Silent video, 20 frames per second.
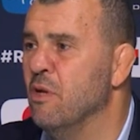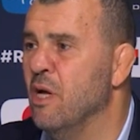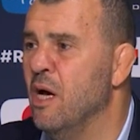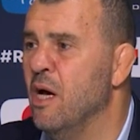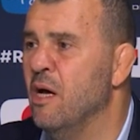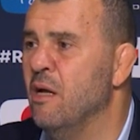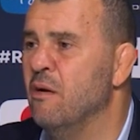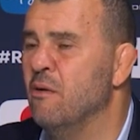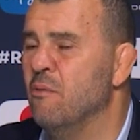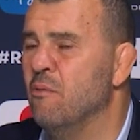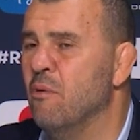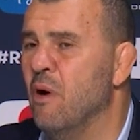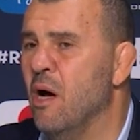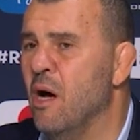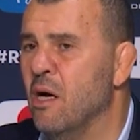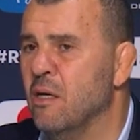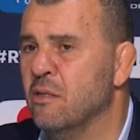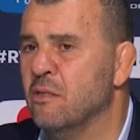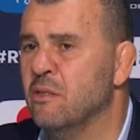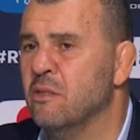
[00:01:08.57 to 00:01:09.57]
Then
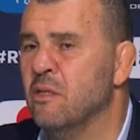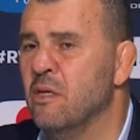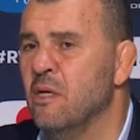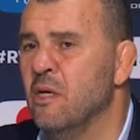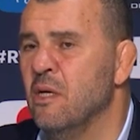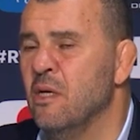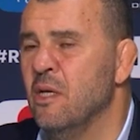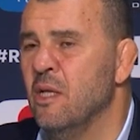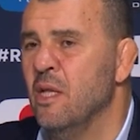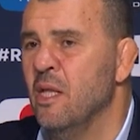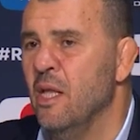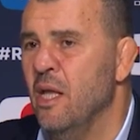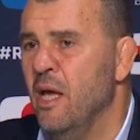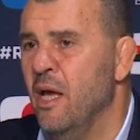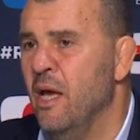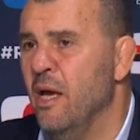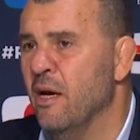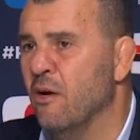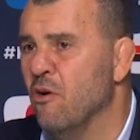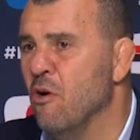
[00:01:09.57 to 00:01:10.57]

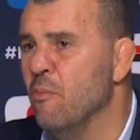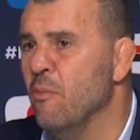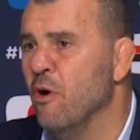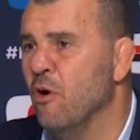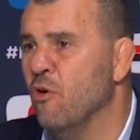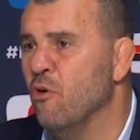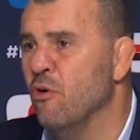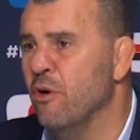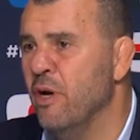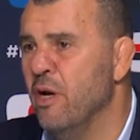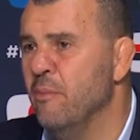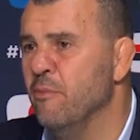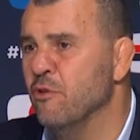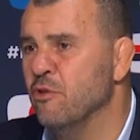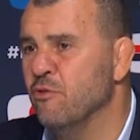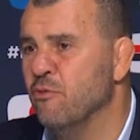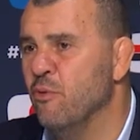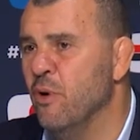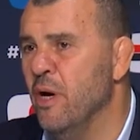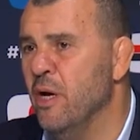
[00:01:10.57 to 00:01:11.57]
I want to
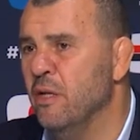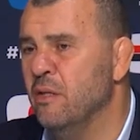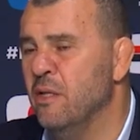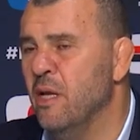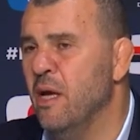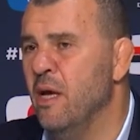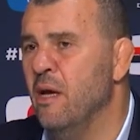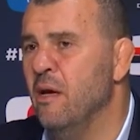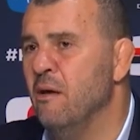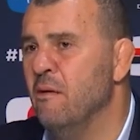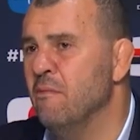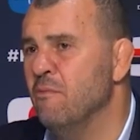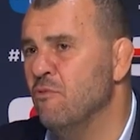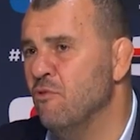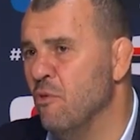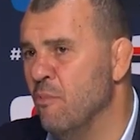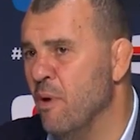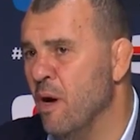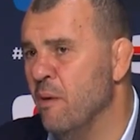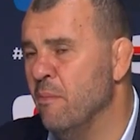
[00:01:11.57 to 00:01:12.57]
insist on
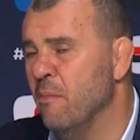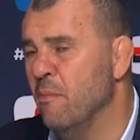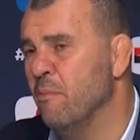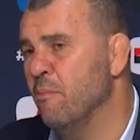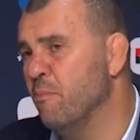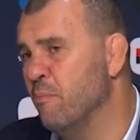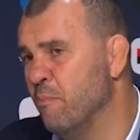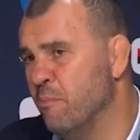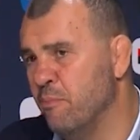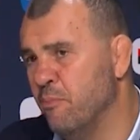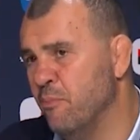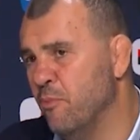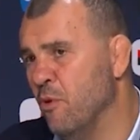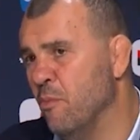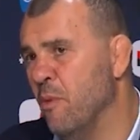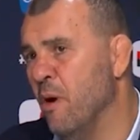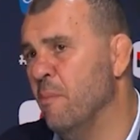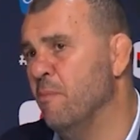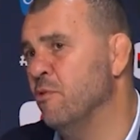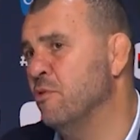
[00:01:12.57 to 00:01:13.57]
our defence,
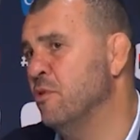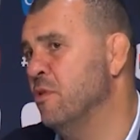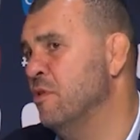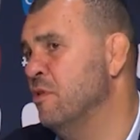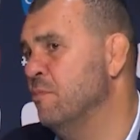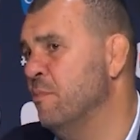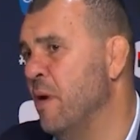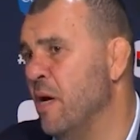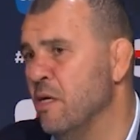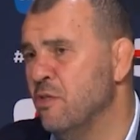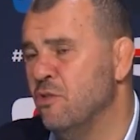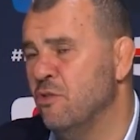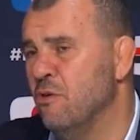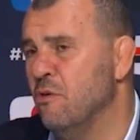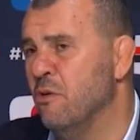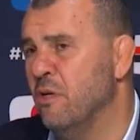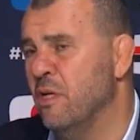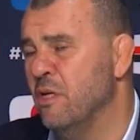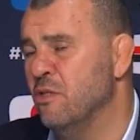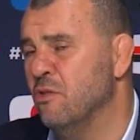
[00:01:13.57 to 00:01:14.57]
which I
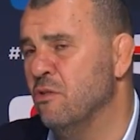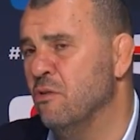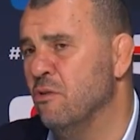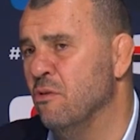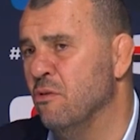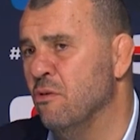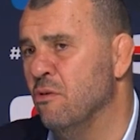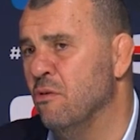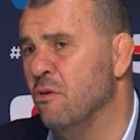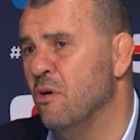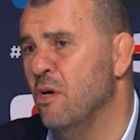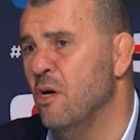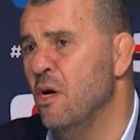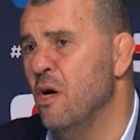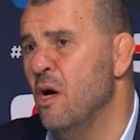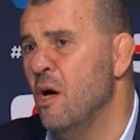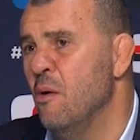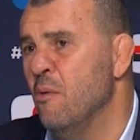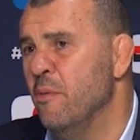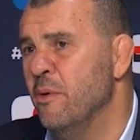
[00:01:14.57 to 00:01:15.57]
liked,
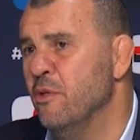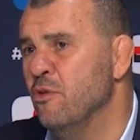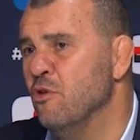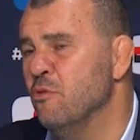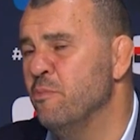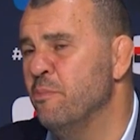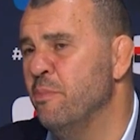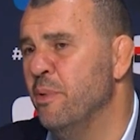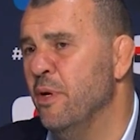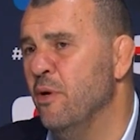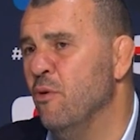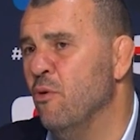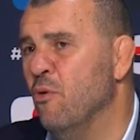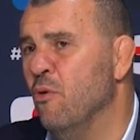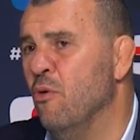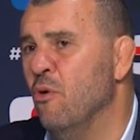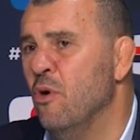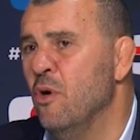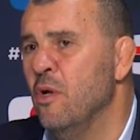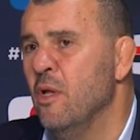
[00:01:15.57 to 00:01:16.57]
our
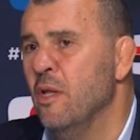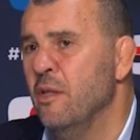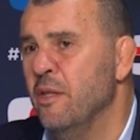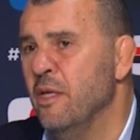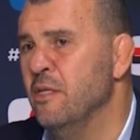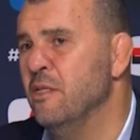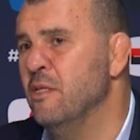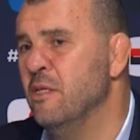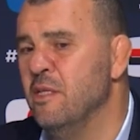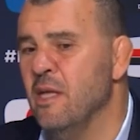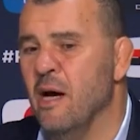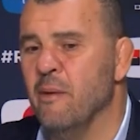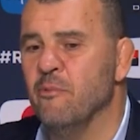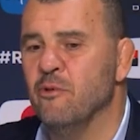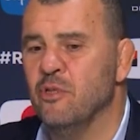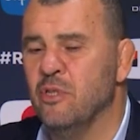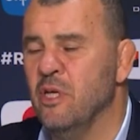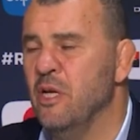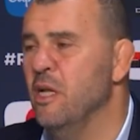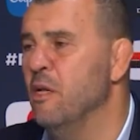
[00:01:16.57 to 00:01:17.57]

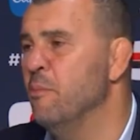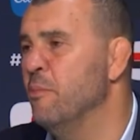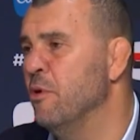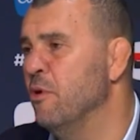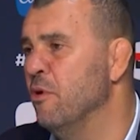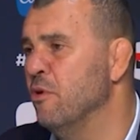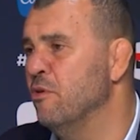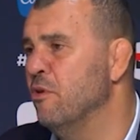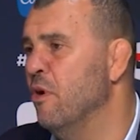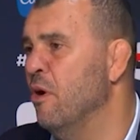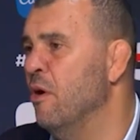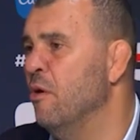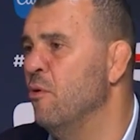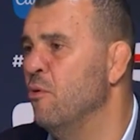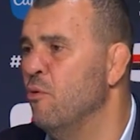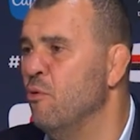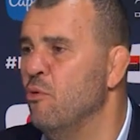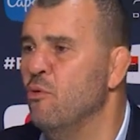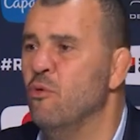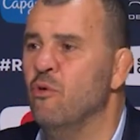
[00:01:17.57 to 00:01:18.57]
attacking with the
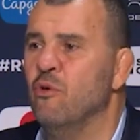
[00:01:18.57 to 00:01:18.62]
forwards.